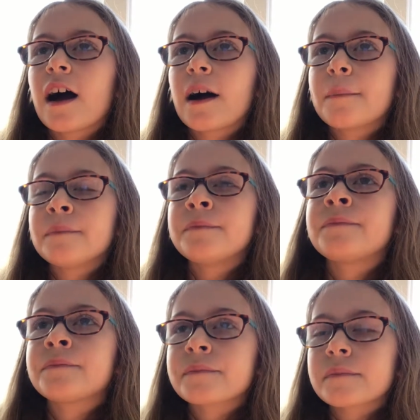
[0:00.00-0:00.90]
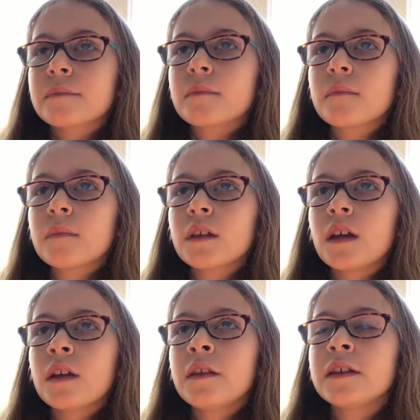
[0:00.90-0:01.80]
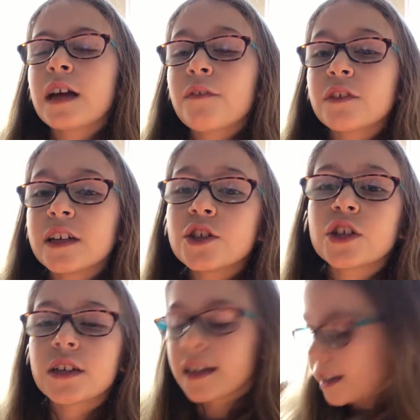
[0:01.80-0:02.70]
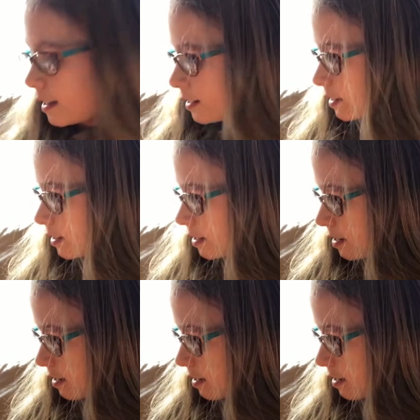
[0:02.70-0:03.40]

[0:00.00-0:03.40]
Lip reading: The definition is